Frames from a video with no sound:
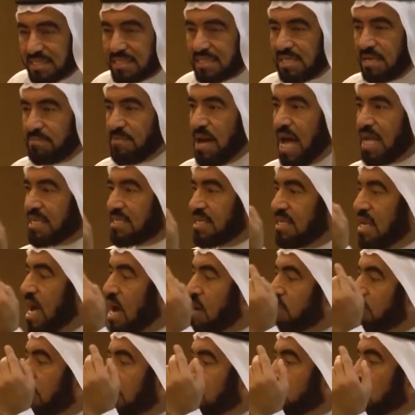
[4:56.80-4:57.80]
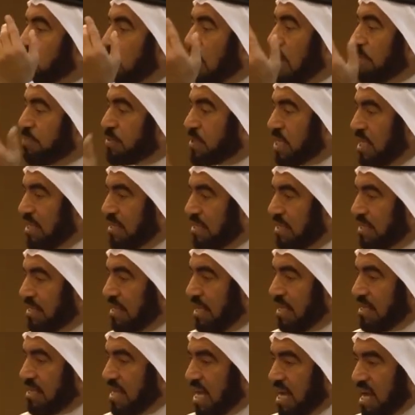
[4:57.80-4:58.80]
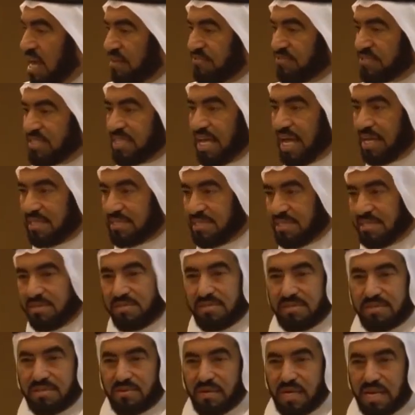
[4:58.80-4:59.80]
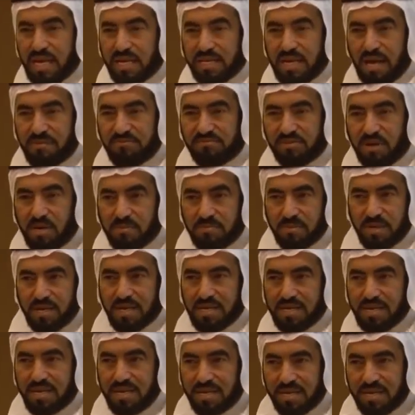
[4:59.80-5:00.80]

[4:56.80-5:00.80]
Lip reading: Just imagine how much corruption in the Gulf states where I come from.